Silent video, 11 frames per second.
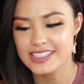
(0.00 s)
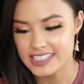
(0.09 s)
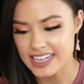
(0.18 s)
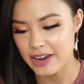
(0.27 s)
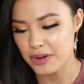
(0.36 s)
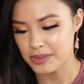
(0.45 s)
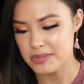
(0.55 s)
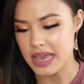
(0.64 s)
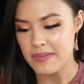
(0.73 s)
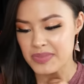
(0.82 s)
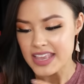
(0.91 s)
Stick with
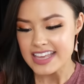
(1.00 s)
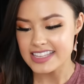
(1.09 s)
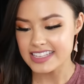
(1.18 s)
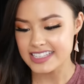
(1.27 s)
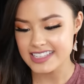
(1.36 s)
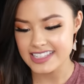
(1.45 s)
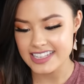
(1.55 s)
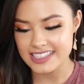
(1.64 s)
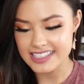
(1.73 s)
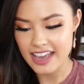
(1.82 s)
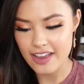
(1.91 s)
me. This is the
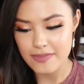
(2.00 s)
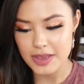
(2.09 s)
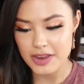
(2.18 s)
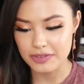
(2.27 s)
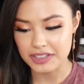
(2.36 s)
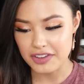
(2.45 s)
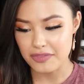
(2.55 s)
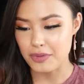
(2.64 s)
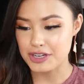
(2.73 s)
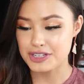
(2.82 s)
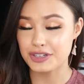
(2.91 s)
Safe Me Relief
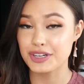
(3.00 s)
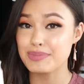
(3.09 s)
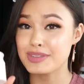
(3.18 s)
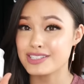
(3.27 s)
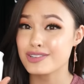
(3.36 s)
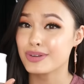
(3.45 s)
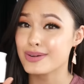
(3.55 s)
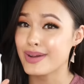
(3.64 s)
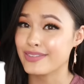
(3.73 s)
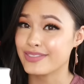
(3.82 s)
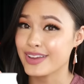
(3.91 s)
Moisture Cream. This is one of
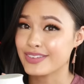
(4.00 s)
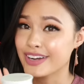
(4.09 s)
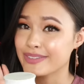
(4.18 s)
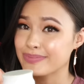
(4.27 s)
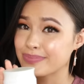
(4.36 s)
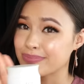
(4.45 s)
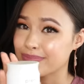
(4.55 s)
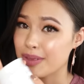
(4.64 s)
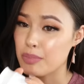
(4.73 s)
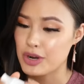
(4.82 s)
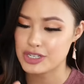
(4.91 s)
my favorite
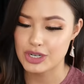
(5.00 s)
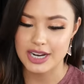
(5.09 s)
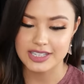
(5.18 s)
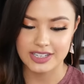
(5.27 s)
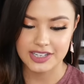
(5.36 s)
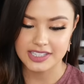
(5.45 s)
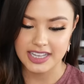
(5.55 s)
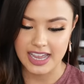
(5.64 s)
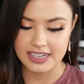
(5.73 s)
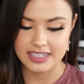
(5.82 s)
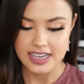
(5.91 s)
moisturizers.
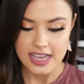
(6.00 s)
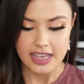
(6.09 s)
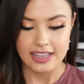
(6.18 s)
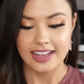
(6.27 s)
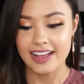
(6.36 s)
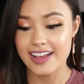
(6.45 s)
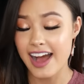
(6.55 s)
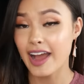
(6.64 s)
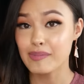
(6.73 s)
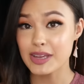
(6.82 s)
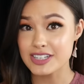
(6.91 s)
And
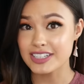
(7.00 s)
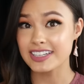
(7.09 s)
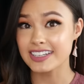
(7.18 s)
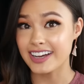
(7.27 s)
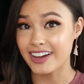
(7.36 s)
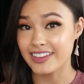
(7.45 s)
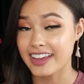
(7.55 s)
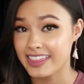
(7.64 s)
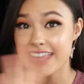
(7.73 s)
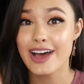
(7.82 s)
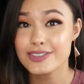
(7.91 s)
I mentioned it like
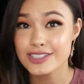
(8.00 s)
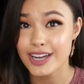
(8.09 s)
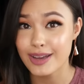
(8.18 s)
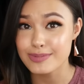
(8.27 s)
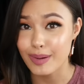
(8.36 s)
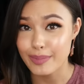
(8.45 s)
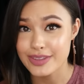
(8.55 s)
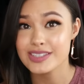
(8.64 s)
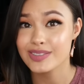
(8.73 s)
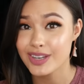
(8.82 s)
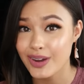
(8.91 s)
1,000 times probably in
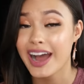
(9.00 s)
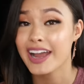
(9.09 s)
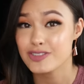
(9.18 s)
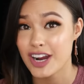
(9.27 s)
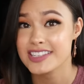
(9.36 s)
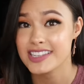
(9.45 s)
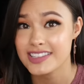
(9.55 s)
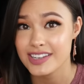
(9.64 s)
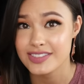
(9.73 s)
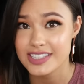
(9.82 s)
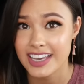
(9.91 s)
this video. I have dry,
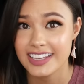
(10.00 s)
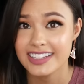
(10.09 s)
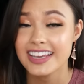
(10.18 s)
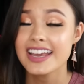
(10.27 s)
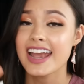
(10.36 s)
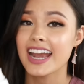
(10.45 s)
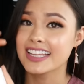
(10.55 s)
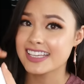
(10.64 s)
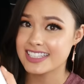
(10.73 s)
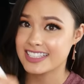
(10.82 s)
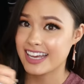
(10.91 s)
sensitive skin, and
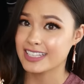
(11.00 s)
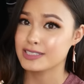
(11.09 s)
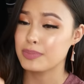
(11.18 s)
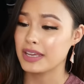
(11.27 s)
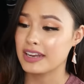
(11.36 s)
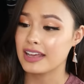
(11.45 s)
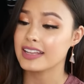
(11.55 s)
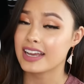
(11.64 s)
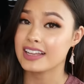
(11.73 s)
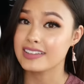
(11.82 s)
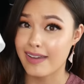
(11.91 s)
this has been
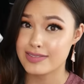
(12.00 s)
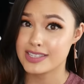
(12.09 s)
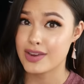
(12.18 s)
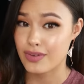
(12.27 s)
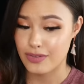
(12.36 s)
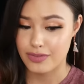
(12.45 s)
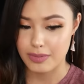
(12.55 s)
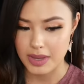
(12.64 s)
like a lifesaver for